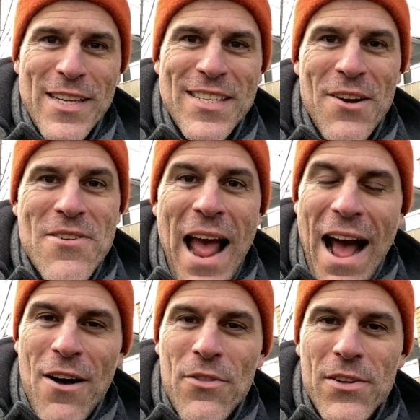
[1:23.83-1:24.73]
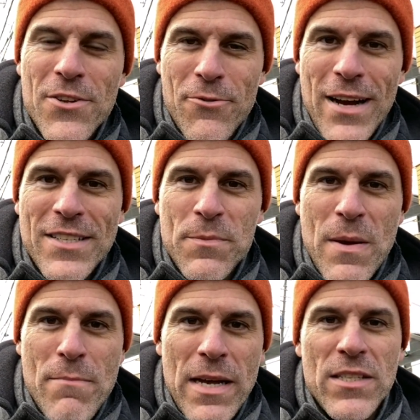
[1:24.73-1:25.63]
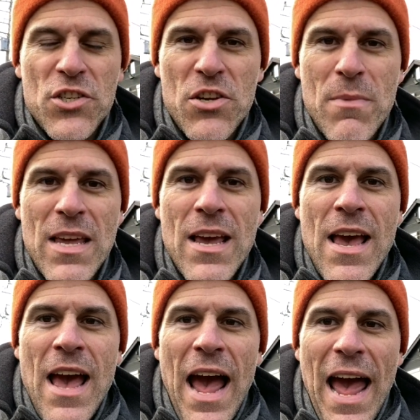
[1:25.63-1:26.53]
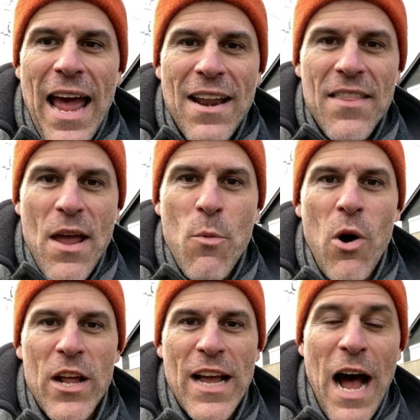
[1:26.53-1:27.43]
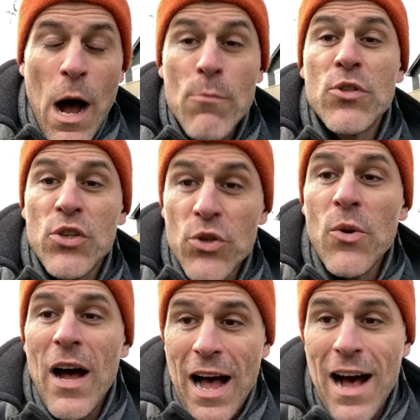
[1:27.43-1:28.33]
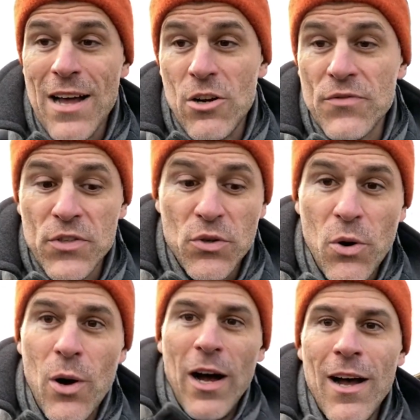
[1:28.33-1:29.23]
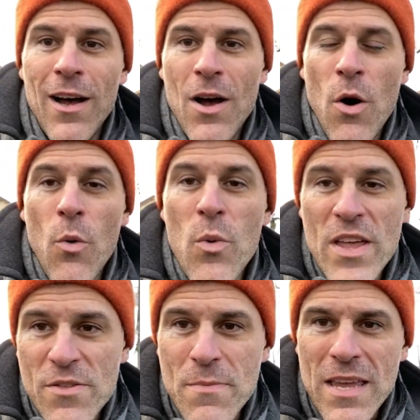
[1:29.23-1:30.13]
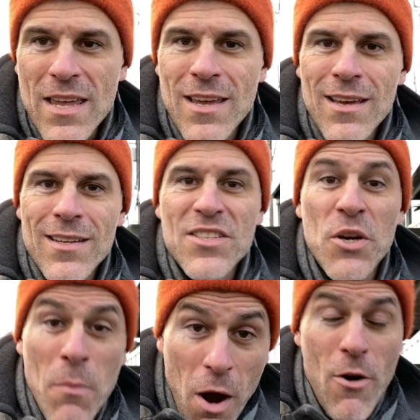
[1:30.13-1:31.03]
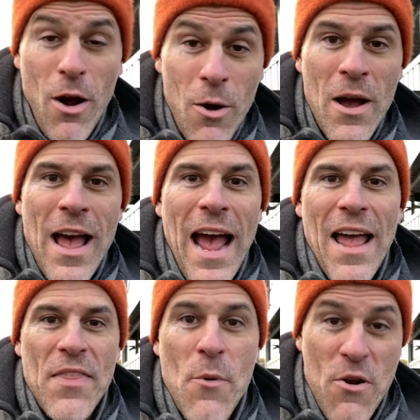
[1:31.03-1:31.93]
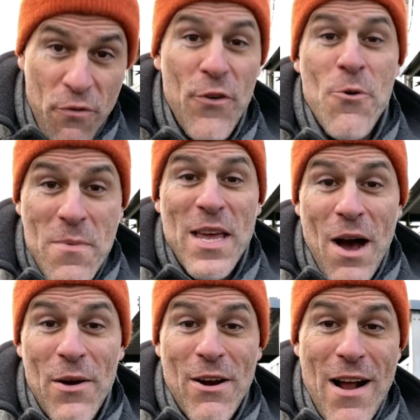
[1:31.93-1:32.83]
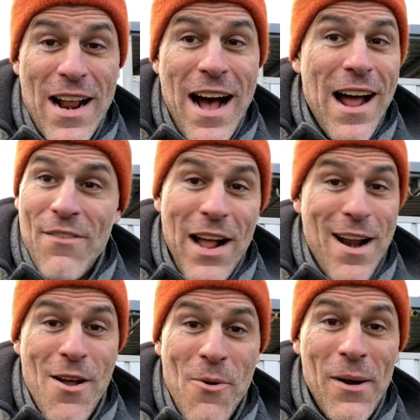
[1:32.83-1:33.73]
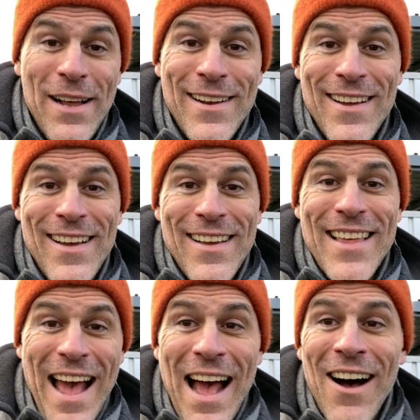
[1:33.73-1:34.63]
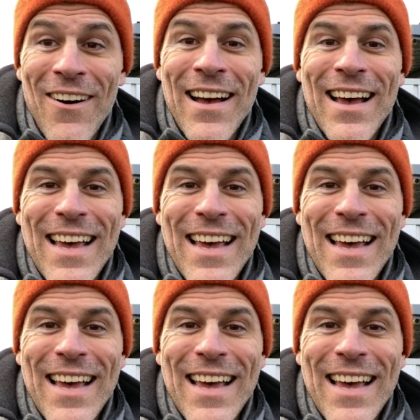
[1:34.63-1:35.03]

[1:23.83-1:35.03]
So now the director's been messaging me and they want to come to a hard off store with me tomorrow and they want to film me going around a hard off. I don't know what the hell.